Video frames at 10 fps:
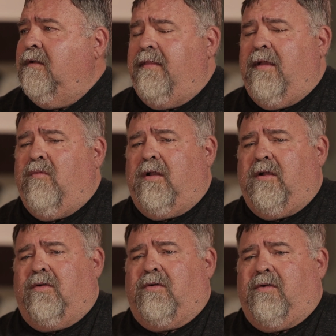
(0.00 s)
They want
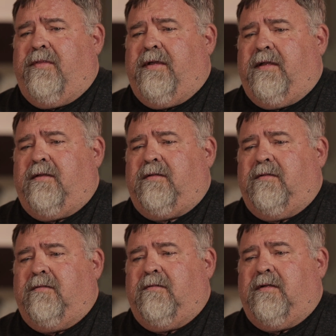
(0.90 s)
a girl that,
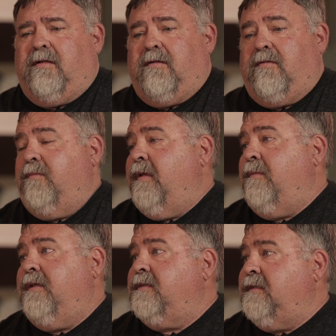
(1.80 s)
or
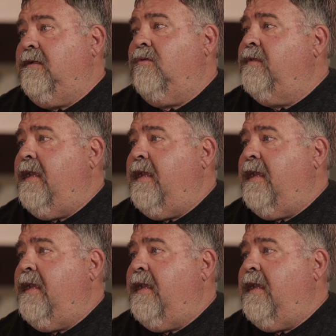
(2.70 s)
maybe a single